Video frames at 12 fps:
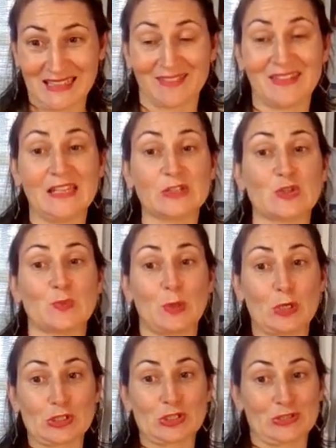the
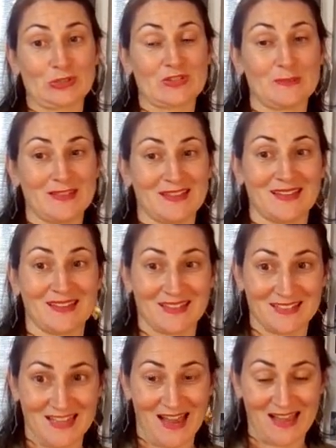interpersonal speaking
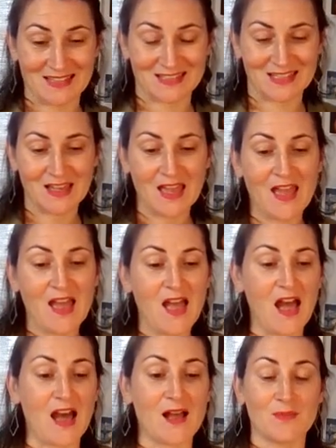task.
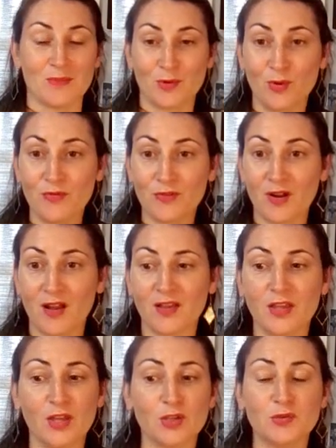But
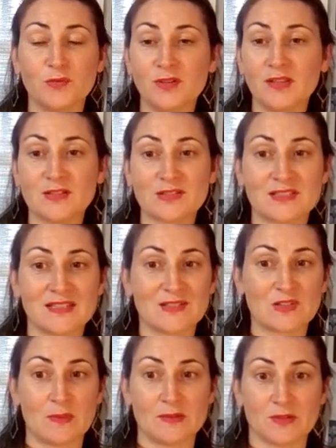overall, you really just need to
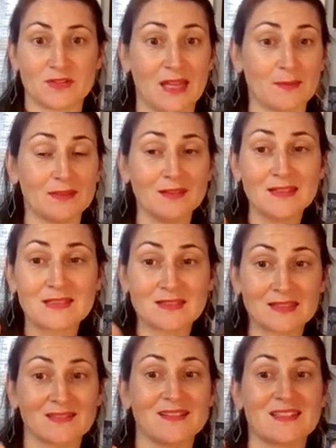spend your time
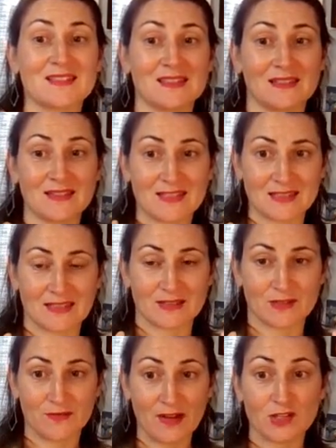listening
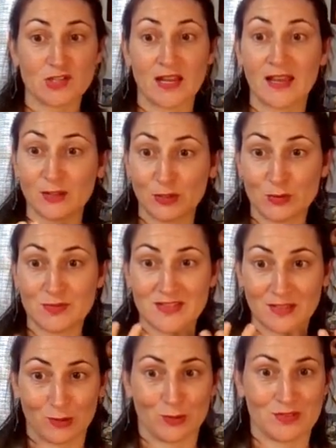to French and
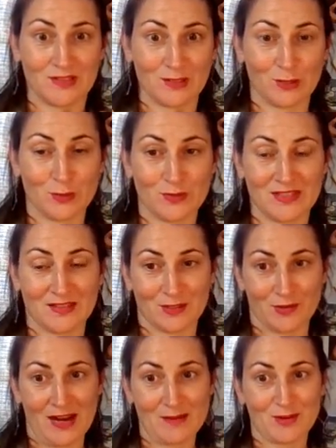using the
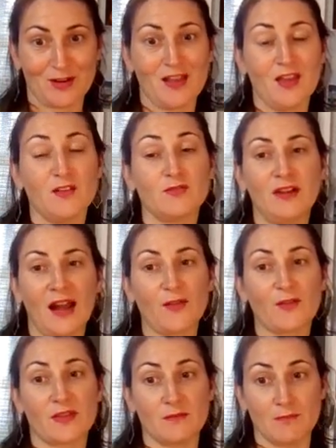grammar
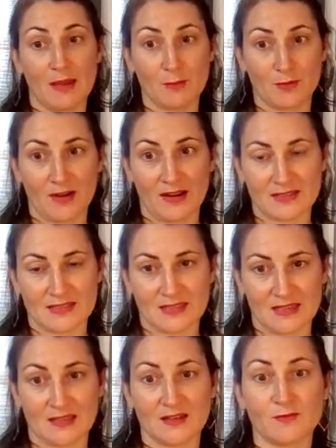rather than memorizing
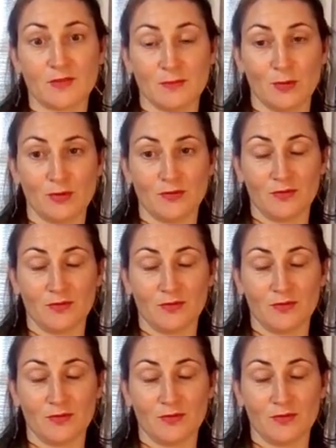it remote.